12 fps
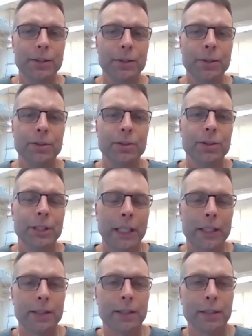to
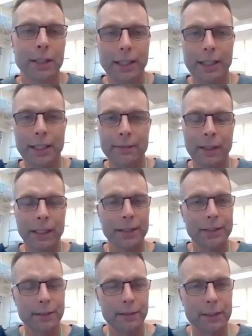such a high-level
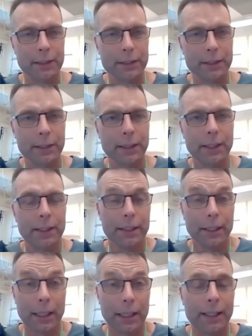activities.
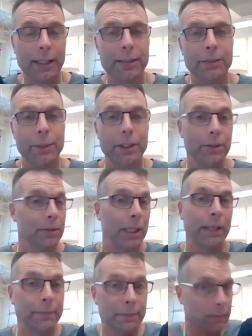Luckily, we do
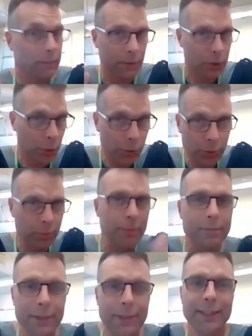have
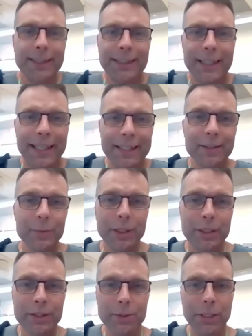Zoom, and
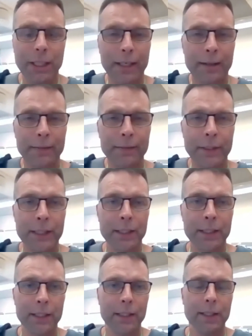we do have
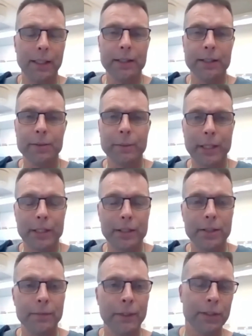other
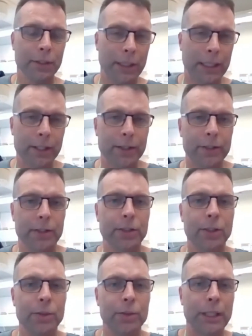ways of interaction,
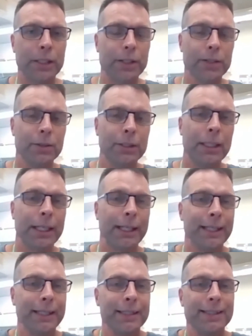so that you can
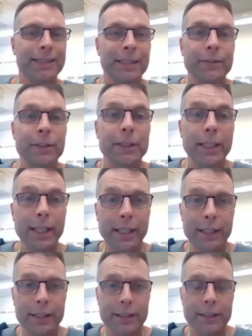at least give a
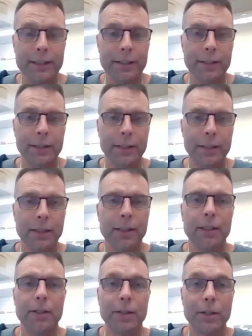taste
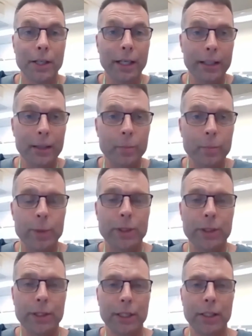or a glimpse
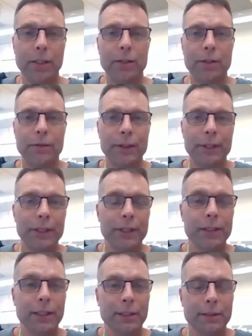of
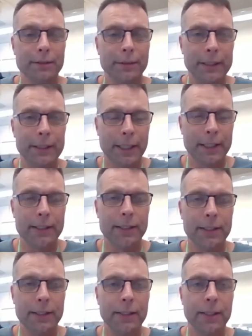these
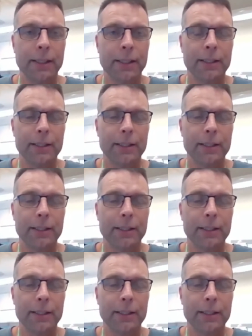fantastic